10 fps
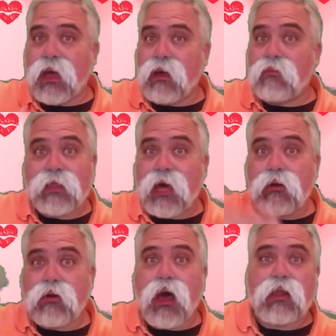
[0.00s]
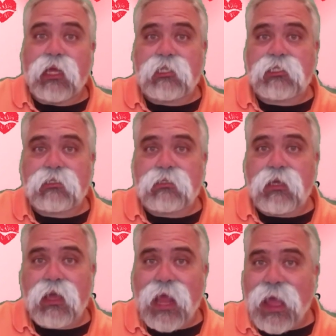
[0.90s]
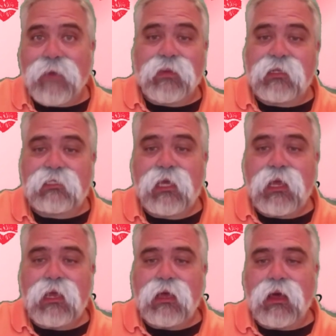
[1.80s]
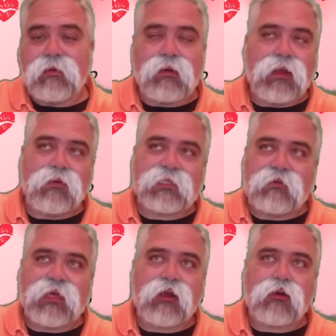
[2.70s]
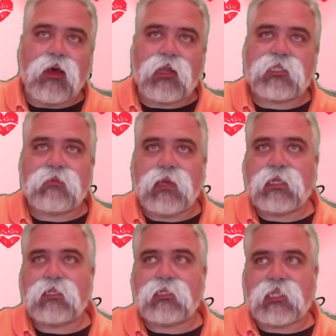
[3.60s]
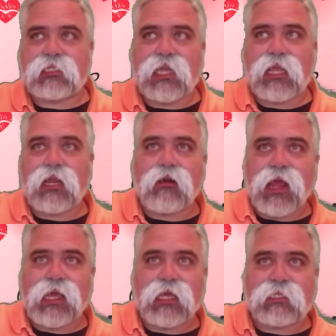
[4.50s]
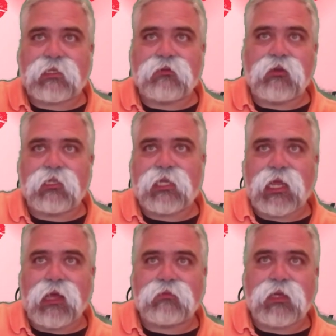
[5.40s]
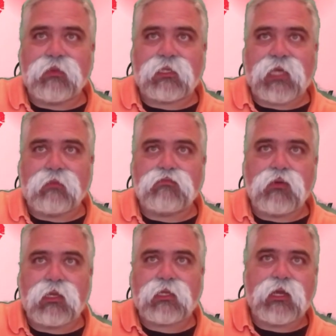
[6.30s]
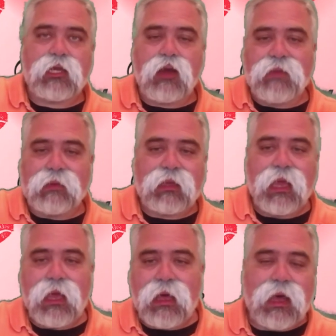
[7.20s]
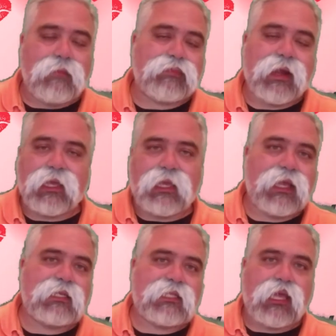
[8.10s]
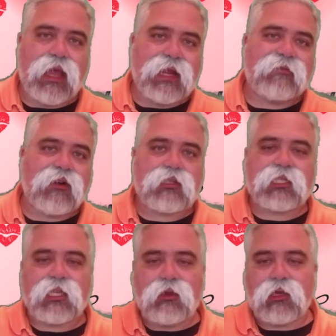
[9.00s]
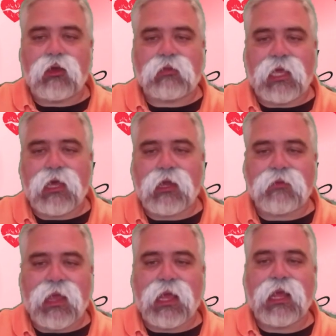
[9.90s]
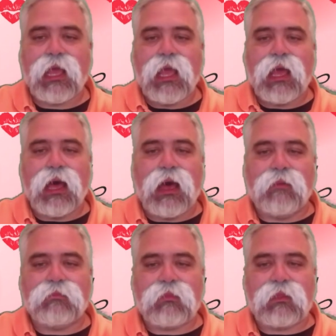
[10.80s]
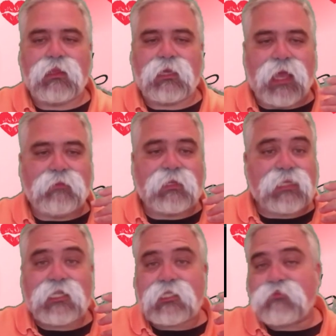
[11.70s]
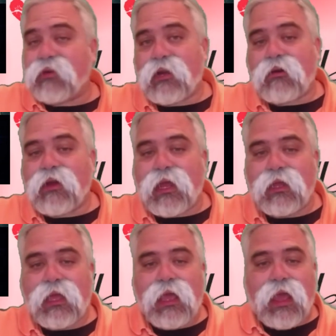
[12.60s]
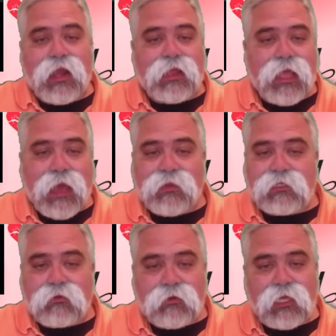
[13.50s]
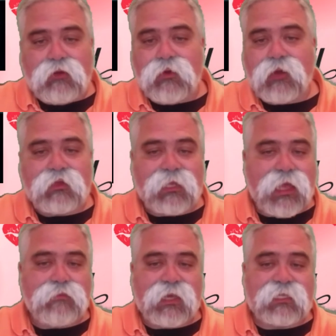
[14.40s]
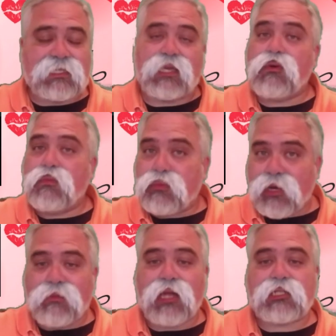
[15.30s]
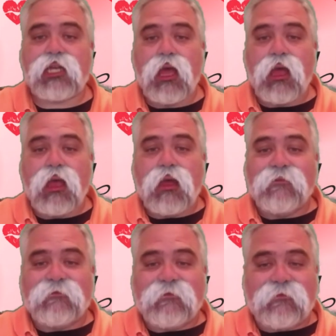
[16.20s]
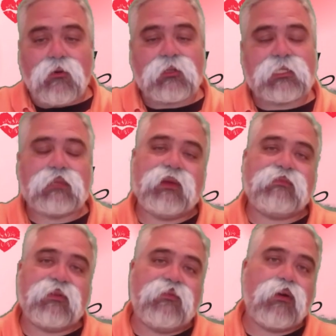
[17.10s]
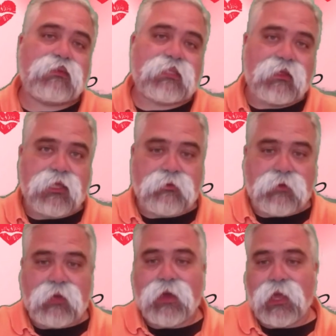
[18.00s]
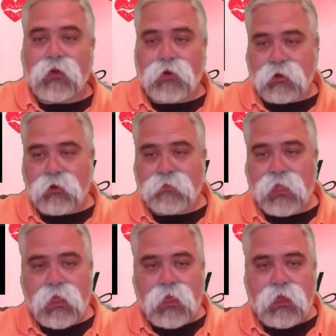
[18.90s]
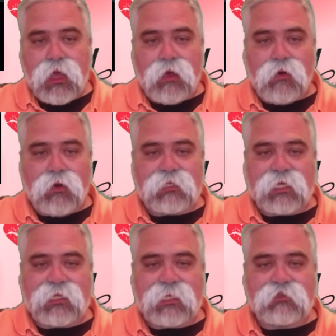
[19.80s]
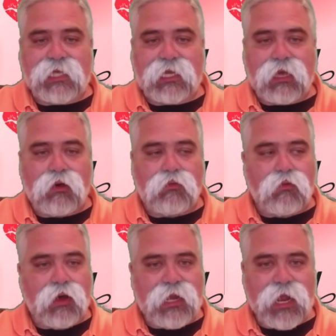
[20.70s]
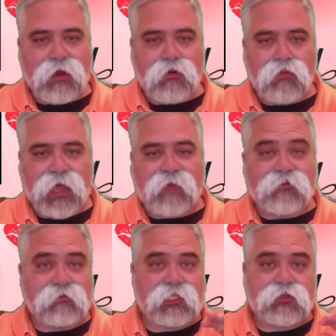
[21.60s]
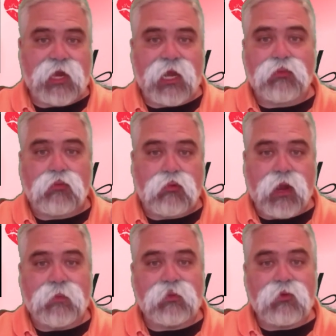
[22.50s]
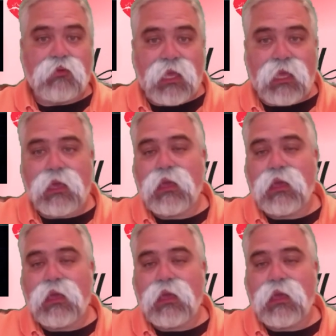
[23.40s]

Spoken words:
without her knowledge. It happens. I don't want to say without her knowledge, but she's standing there naked and some dude just kind of comes up and is like, boink, there you go, baby. I'm breaking in, so you ain't a virgin and you can go take out your man. The game decides to break her in, and it happens really quick with an NPC who pretty much forcibly performs a three-way on her. Now, honestly, this was like one hair away from straight-up rape to me,